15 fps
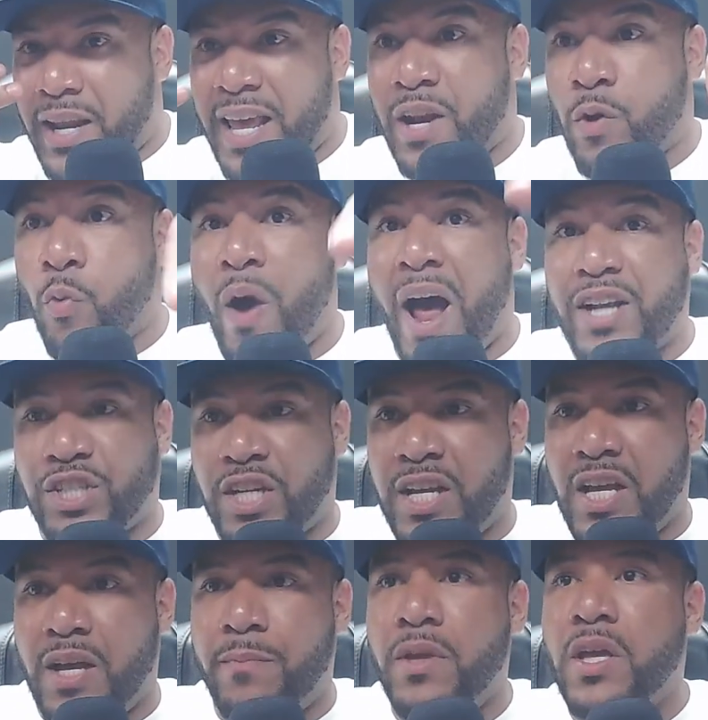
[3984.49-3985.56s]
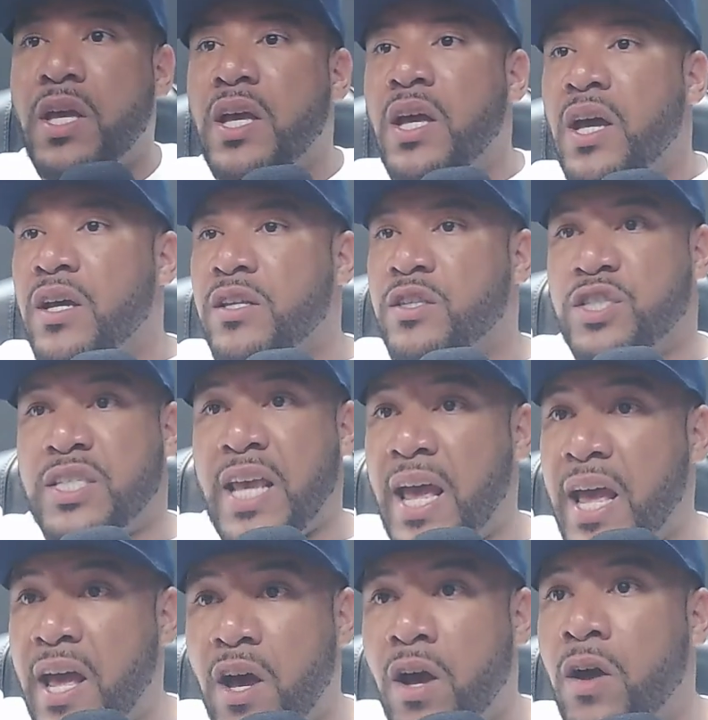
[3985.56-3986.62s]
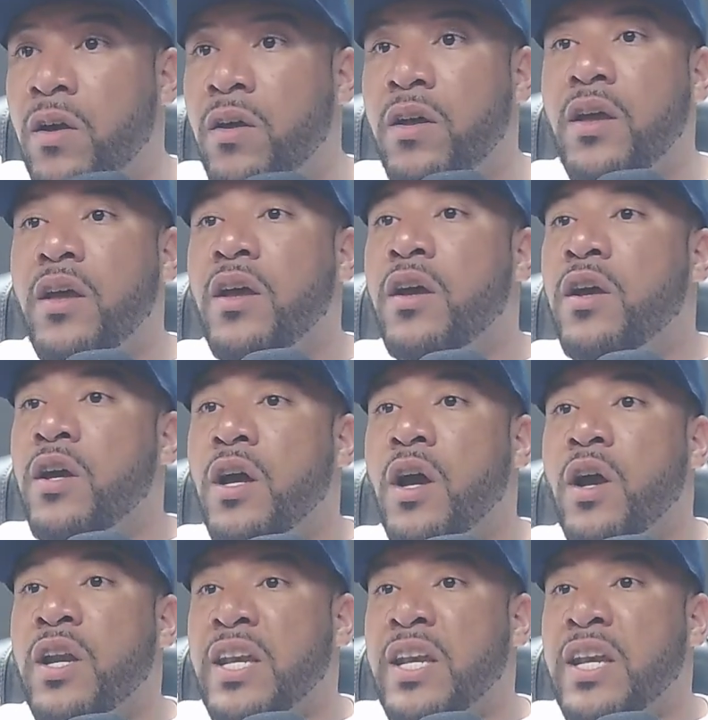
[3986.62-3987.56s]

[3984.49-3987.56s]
and to watch him Nitty,